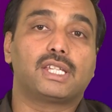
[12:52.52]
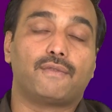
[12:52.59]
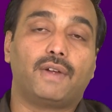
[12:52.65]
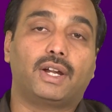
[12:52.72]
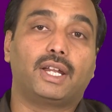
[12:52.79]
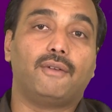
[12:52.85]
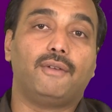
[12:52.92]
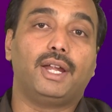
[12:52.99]

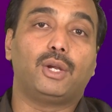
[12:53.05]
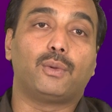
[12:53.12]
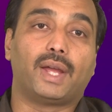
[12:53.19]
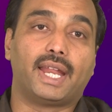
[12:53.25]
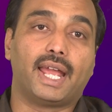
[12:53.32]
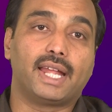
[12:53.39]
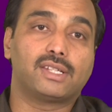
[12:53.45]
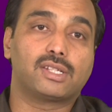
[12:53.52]
effectively to
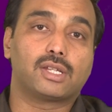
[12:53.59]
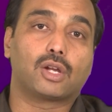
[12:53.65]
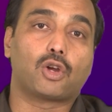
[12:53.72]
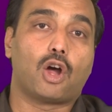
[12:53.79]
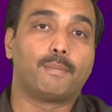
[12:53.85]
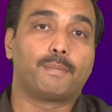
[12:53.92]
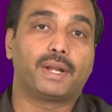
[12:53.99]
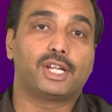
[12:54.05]
enhance
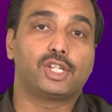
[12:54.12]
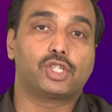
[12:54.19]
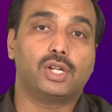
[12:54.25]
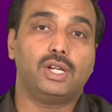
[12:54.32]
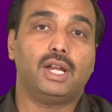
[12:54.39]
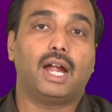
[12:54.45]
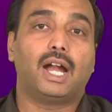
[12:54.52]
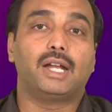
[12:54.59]

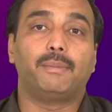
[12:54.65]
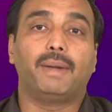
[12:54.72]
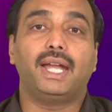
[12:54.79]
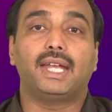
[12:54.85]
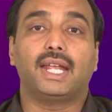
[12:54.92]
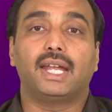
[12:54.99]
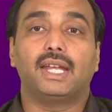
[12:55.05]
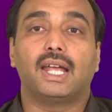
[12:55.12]
comprehension and
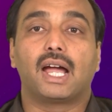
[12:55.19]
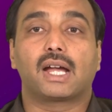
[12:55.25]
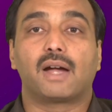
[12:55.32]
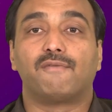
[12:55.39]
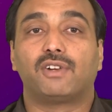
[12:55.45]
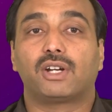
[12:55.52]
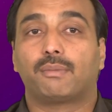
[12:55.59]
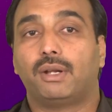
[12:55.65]
maintain a
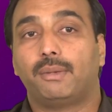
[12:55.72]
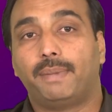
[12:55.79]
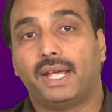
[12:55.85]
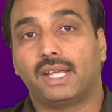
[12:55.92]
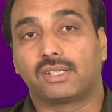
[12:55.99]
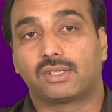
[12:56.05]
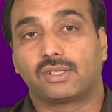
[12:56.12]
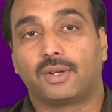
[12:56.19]
comfortable
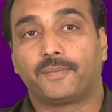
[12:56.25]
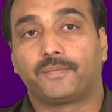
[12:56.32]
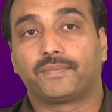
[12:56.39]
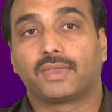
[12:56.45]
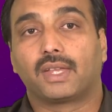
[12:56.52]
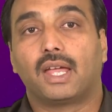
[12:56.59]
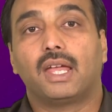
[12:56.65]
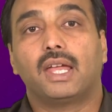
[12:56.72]
pace.
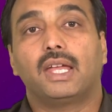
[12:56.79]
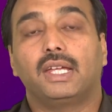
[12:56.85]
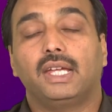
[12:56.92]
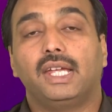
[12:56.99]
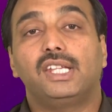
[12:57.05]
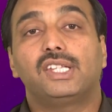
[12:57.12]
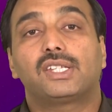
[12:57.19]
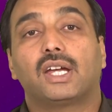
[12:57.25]

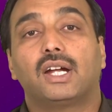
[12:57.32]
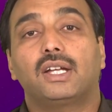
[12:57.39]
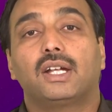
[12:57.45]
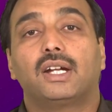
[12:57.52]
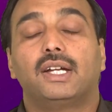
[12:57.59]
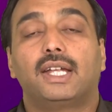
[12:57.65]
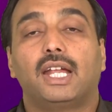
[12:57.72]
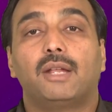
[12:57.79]
Insert
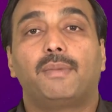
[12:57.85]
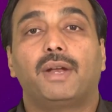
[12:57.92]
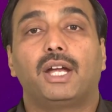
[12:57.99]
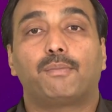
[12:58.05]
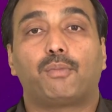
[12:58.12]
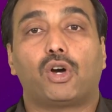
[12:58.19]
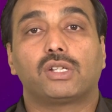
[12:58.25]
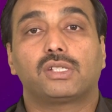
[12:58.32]

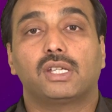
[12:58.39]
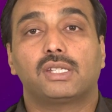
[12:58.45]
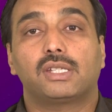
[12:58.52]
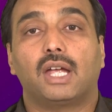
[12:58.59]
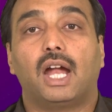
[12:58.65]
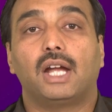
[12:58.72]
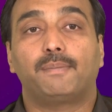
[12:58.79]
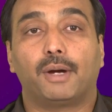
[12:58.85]
deliberate pauses
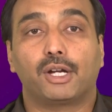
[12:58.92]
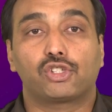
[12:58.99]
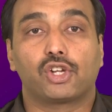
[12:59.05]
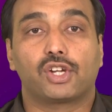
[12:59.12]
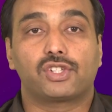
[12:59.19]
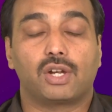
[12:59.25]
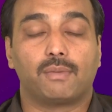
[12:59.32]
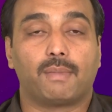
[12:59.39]
at
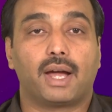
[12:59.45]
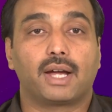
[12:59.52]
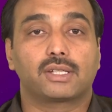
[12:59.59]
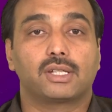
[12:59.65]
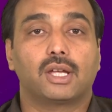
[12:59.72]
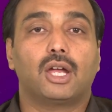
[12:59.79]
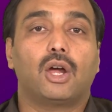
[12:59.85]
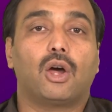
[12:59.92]
punctuation
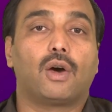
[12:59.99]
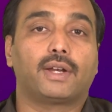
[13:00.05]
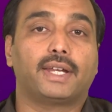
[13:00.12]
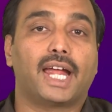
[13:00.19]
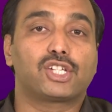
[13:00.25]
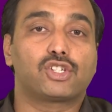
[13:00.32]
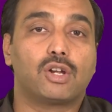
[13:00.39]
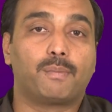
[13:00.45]
marks or
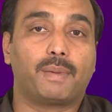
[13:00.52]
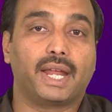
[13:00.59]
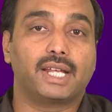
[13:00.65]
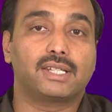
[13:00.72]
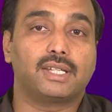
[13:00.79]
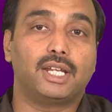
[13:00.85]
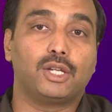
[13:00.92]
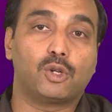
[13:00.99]
natural
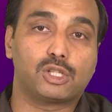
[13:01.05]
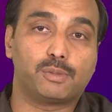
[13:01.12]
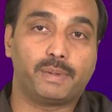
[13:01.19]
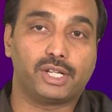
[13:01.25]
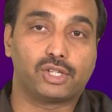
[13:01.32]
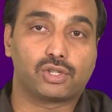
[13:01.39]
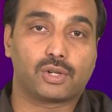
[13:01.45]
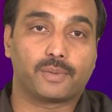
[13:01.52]
breaks in your
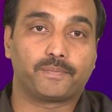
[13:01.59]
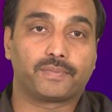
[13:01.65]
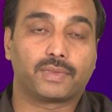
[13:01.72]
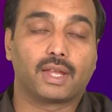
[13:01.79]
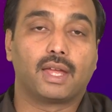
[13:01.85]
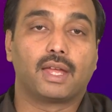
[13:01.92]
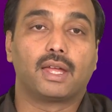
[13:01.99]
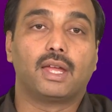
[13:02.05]
speech.
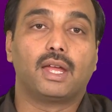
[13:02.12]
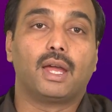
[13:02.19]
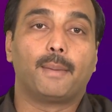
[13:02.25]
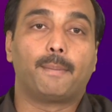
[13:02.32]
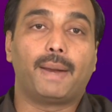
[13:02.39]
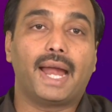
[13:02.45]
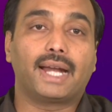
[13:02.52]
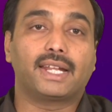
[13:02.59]

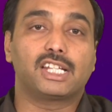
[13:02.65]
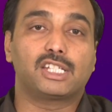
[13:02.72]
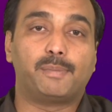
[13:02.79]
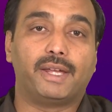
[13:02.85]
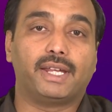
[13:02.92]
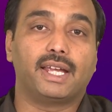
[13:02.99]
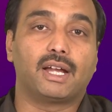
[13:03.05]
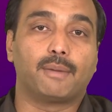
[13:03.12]
Practice
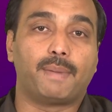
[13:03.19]
speaking a